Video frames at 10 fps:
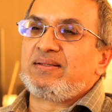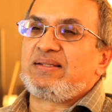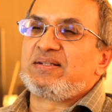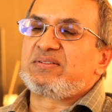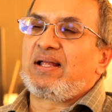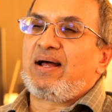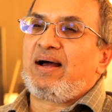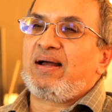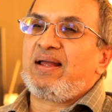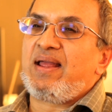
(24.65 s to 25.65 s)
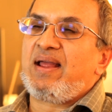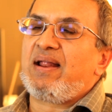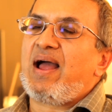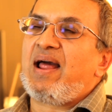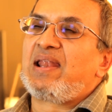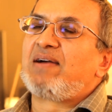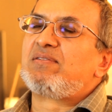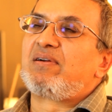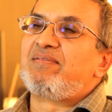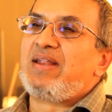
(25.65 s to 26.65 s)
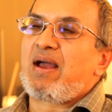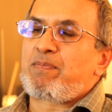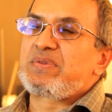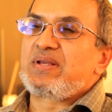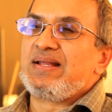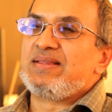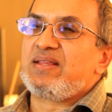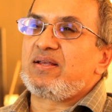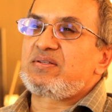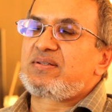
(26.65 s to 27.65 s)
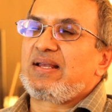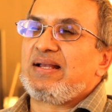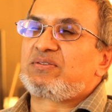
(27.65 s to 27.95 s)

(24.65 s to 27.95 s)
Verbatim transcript: There's a a, a level of depth in this.